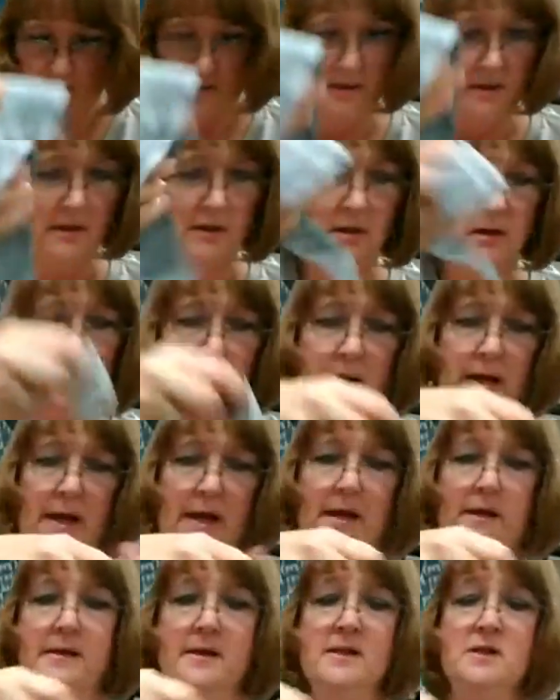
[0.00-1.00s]

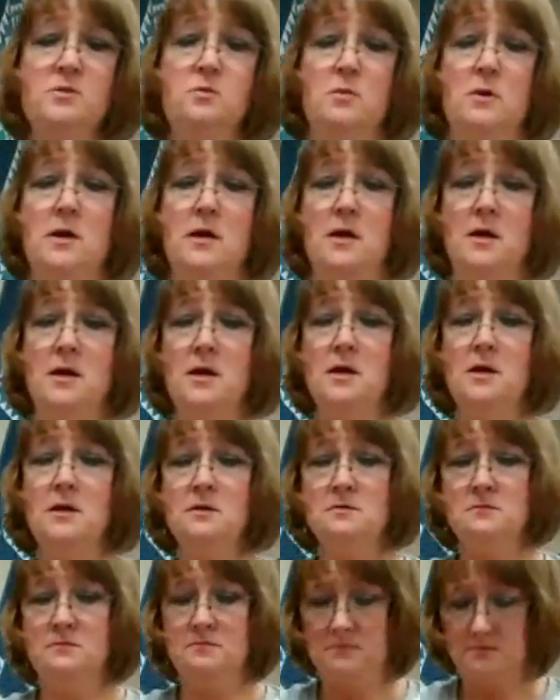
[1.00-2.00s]
Okay, this one,
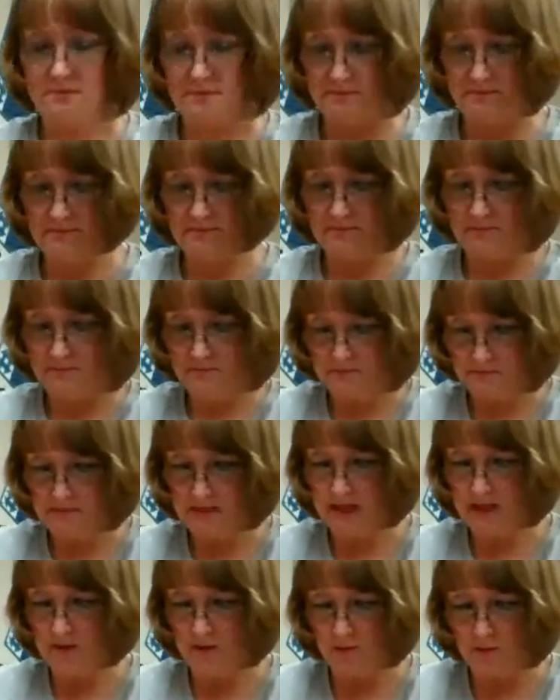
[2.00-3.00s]

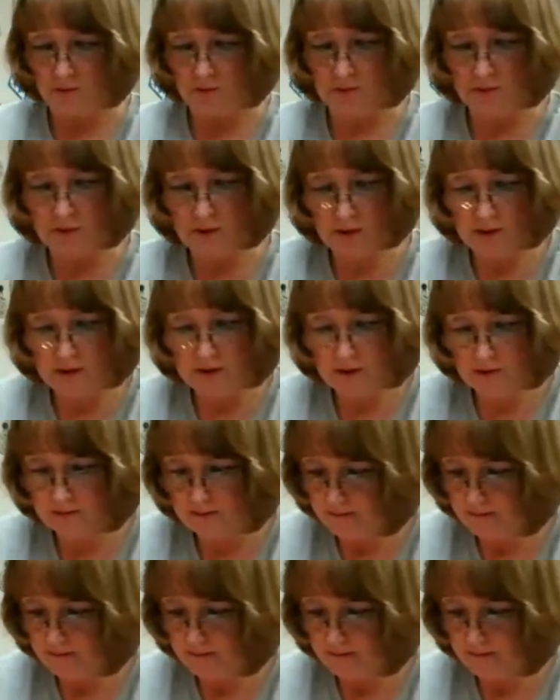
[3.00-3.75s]
that'll work.